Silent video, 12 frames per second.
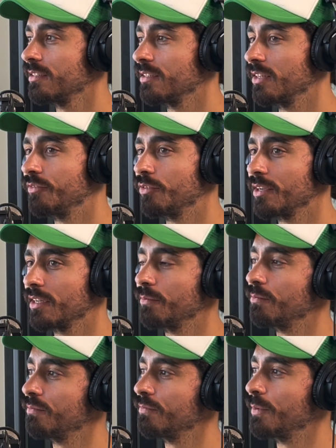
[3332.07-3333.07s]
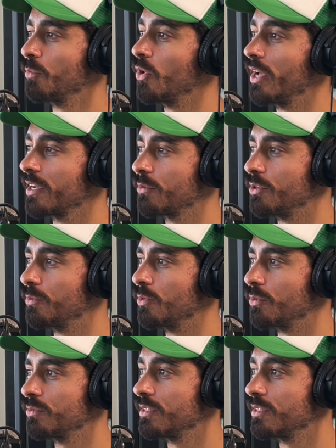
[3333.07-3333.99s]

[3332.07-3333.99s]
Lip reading: delivering a more equitable